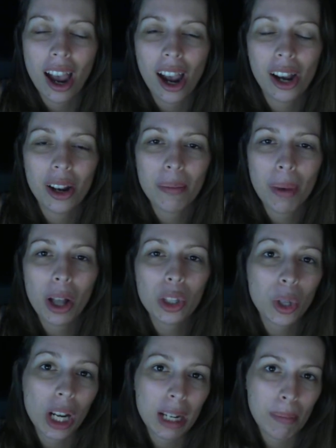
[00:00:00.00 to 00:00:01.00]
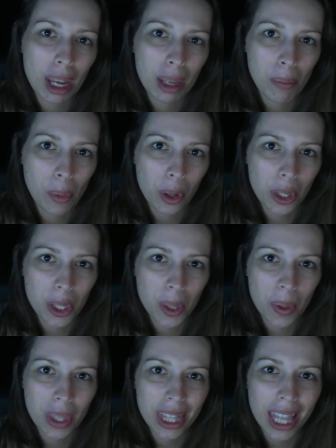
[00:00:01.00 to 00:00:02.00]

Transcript: I'll try to make more soon.